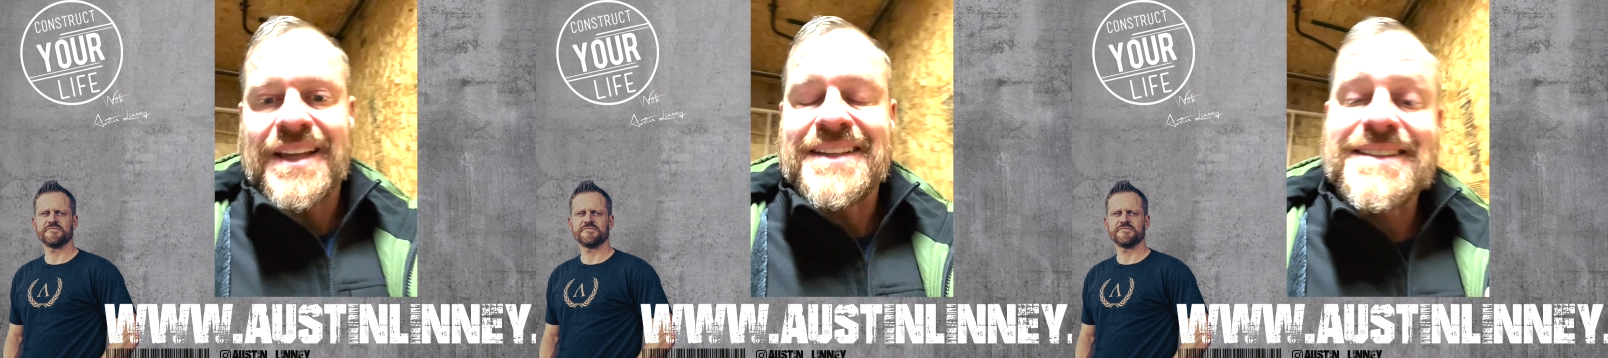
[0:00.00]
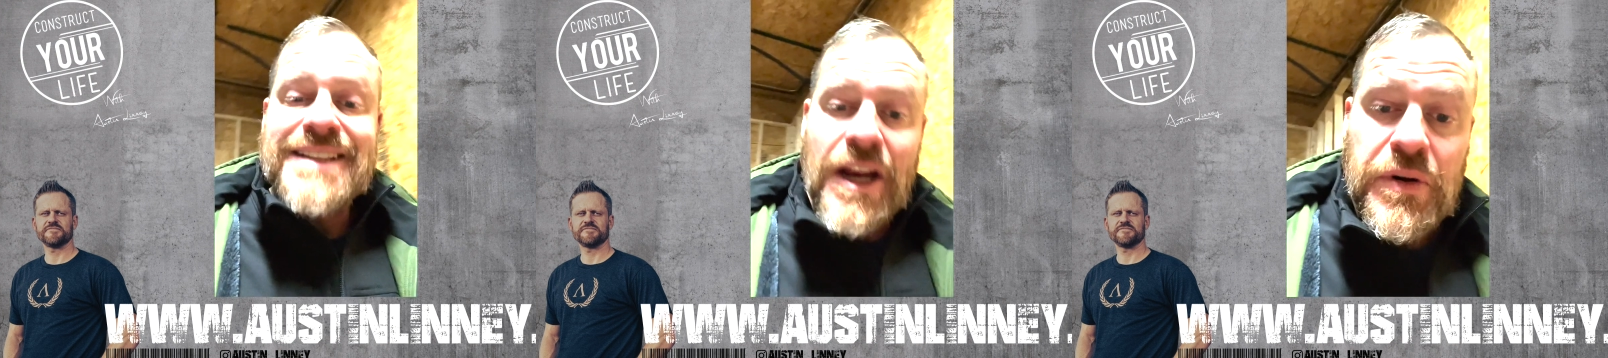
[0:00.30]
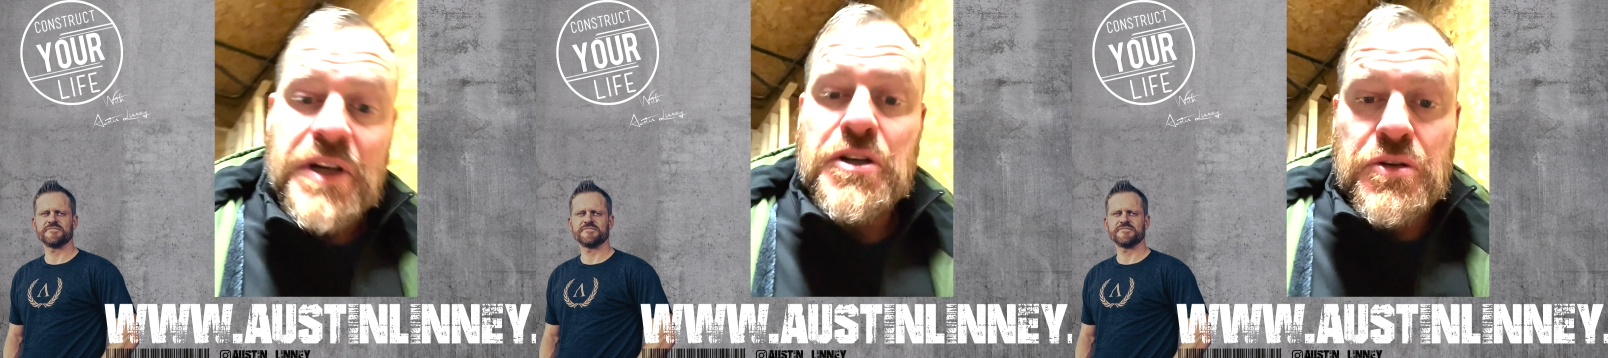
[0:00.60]
Speaker 1: is
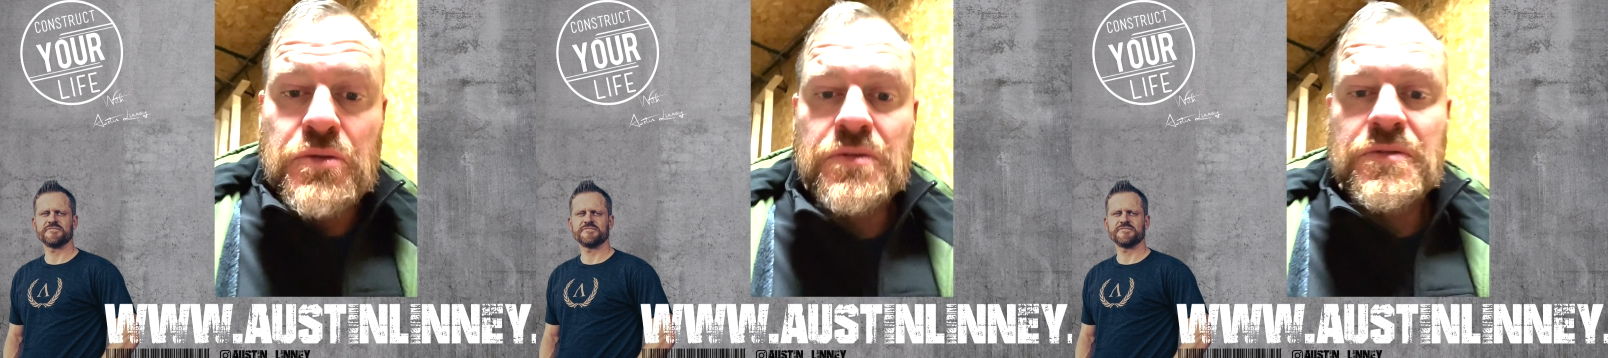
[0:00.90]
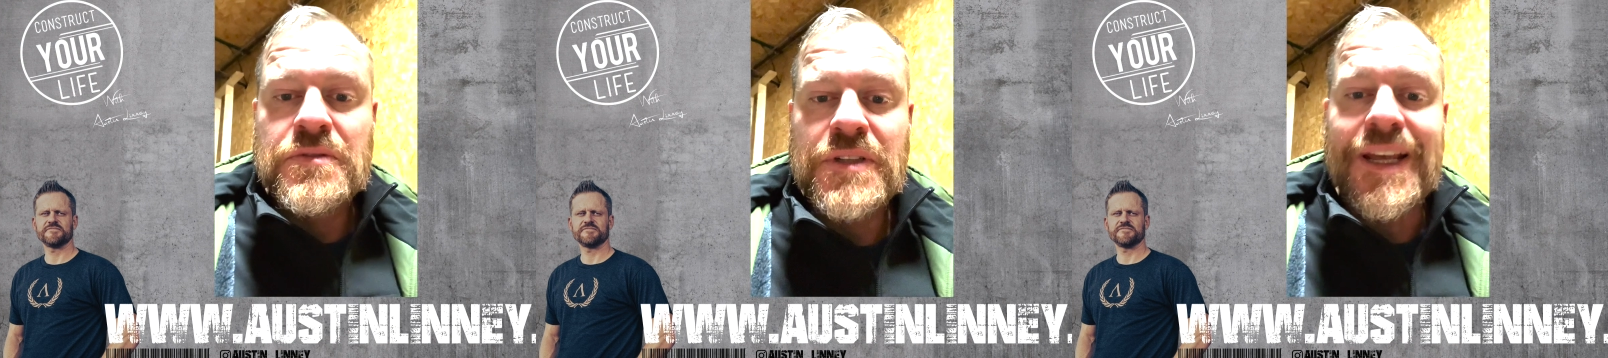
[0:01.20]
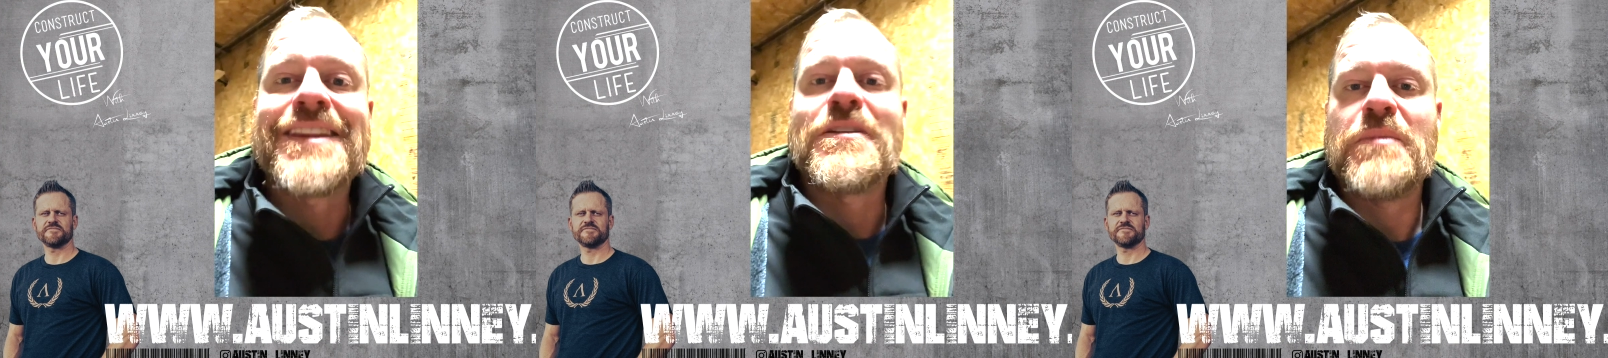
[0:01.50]
staring you
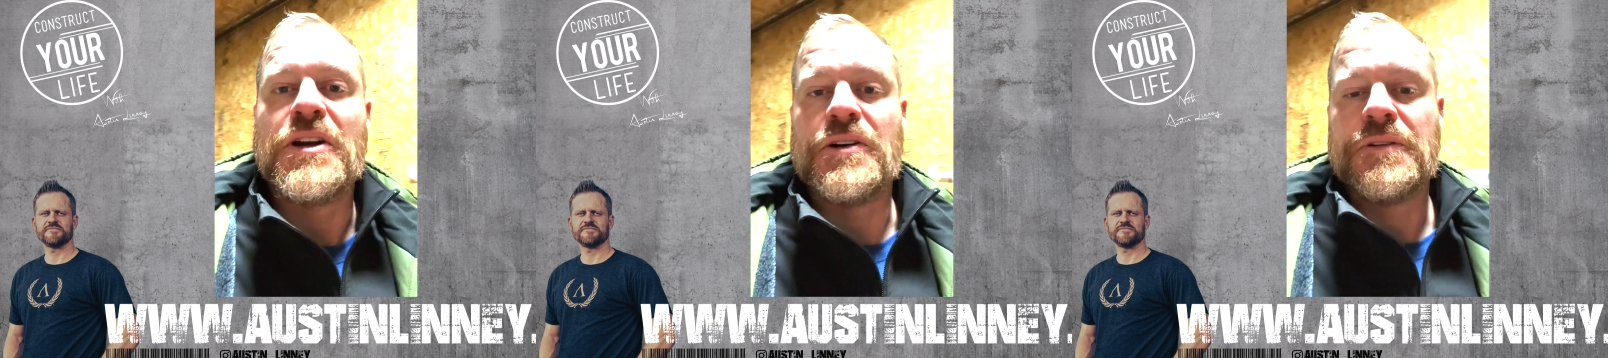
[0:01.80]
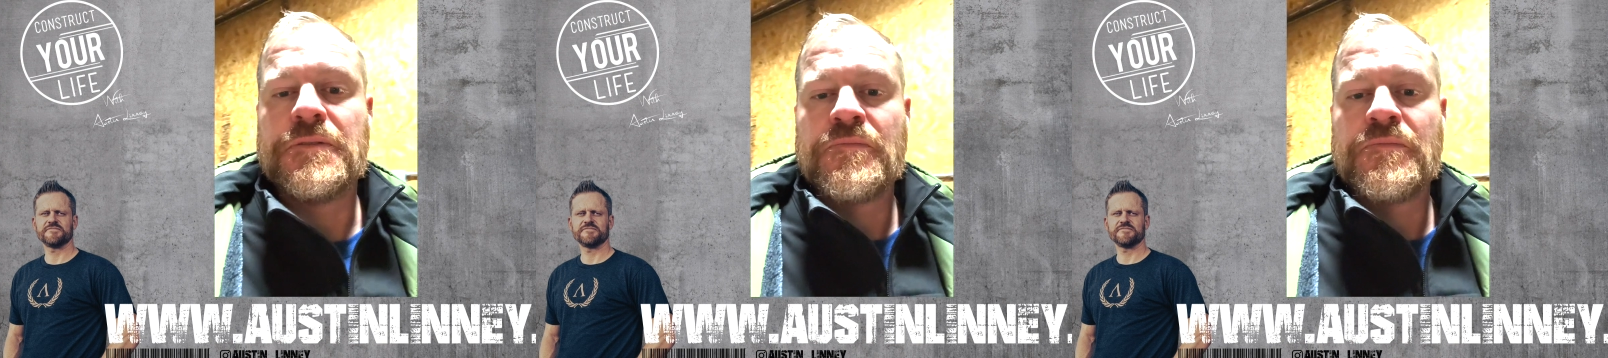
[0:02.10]
in the mirror.